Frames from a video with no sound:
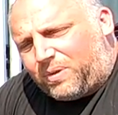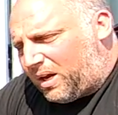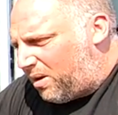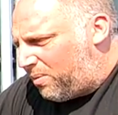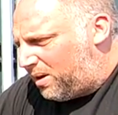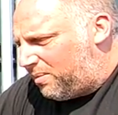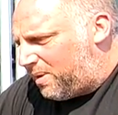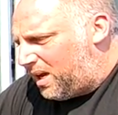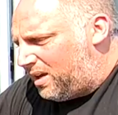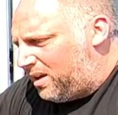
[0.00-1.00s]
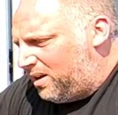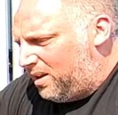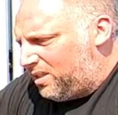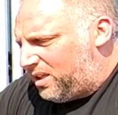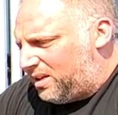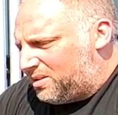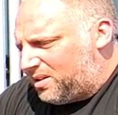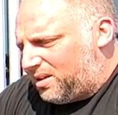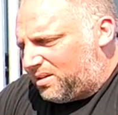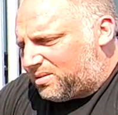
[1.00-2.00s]
uh, one of my things
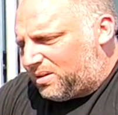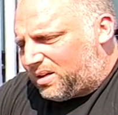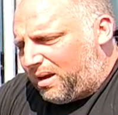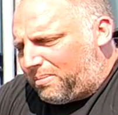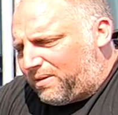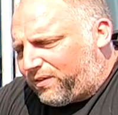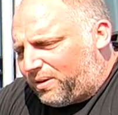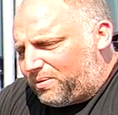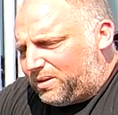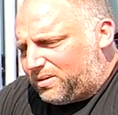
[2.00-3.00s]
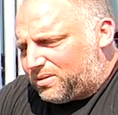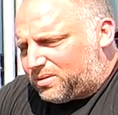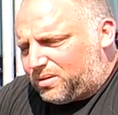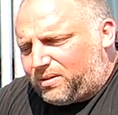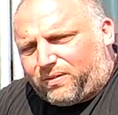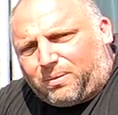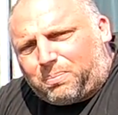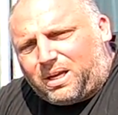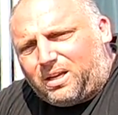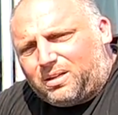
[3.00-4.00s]
that sort of kept me from it. It was sort of a
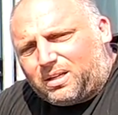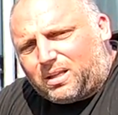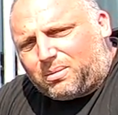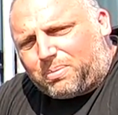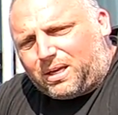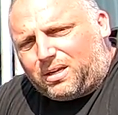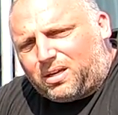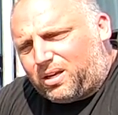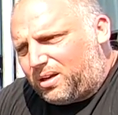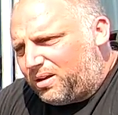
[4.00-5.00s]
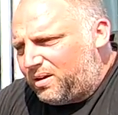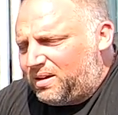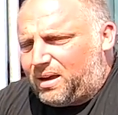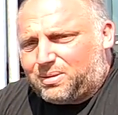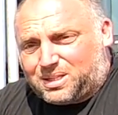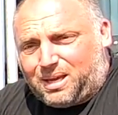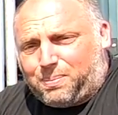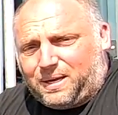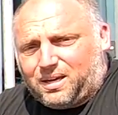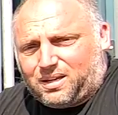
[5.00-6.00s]
pain to get the bike. I was
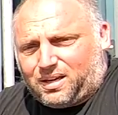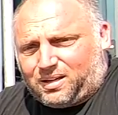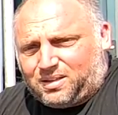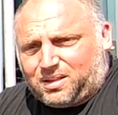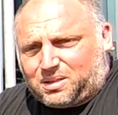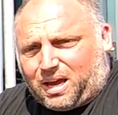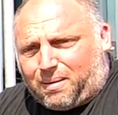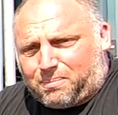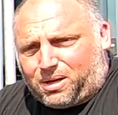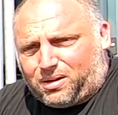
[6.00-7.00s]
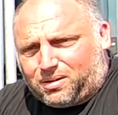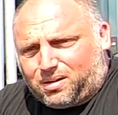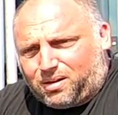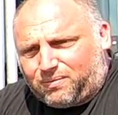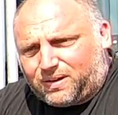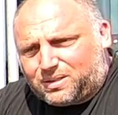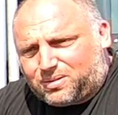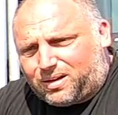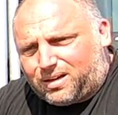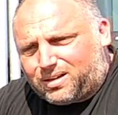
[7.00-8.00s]
keeping it in the top bunk of my
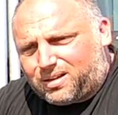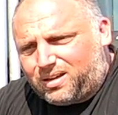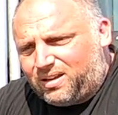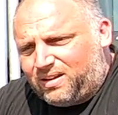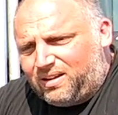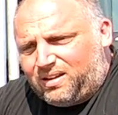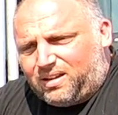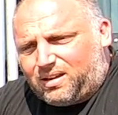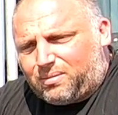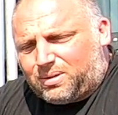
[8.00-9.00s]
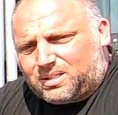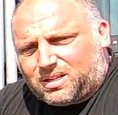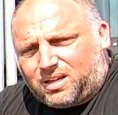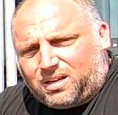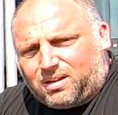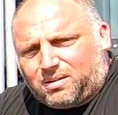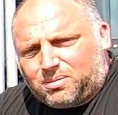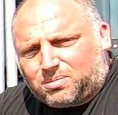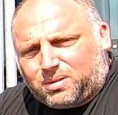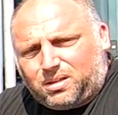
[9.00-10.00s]
truck. And it was a, uh, it
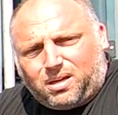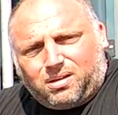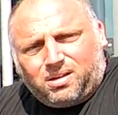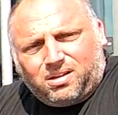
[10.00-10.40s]
was really,